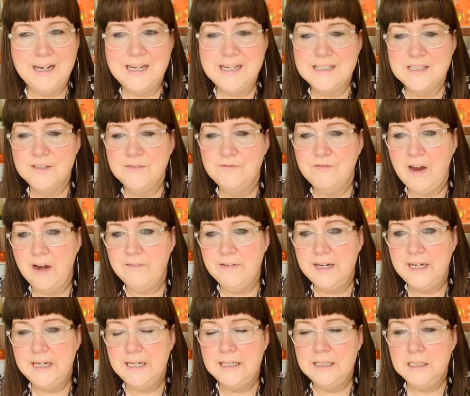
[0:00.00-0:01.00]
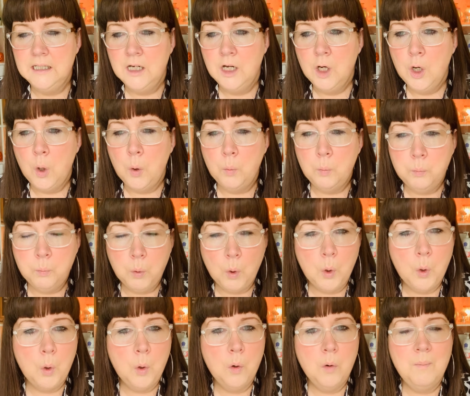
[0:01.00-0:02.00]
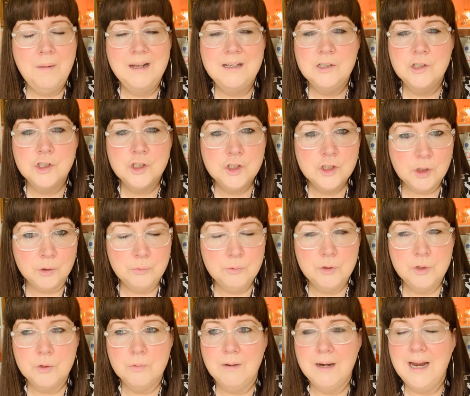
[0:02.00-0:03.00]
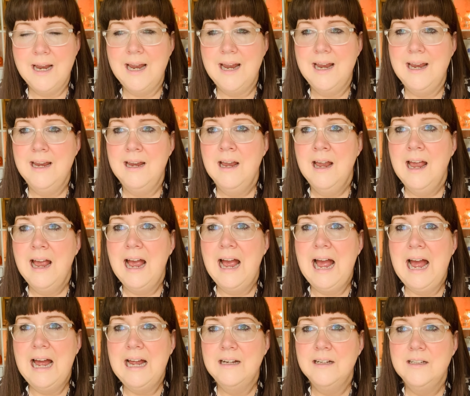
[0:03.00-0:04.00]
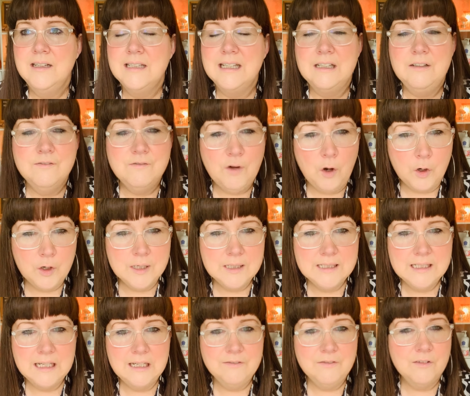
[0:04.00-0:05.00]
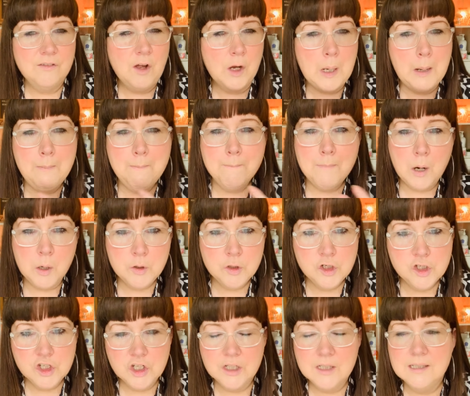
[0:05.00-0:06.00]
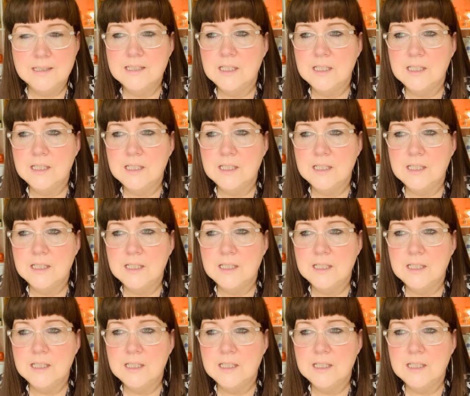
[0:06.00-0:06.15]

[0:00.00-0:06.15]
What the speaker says: It's very warm and sultry and evocative of like emotion.